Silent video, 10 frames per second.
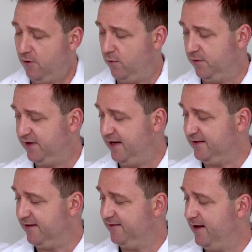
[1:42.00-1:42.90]
where we take
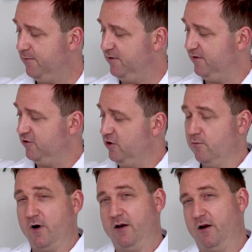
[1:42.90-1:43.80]
that same incision
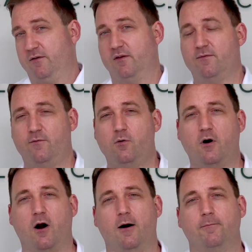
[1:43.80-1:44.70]
and run it onto the
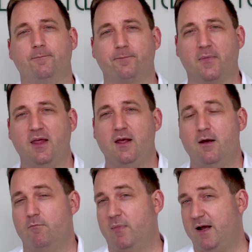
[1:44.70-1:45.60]
forearm.
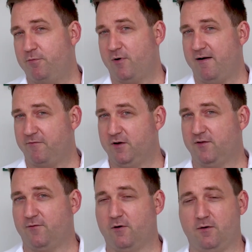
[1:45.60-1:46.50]
My
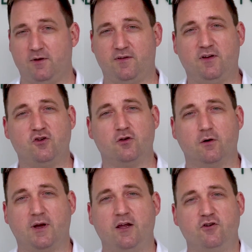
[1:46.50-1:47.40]
preference for an incision
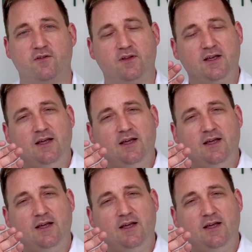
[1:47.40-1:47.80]
location is the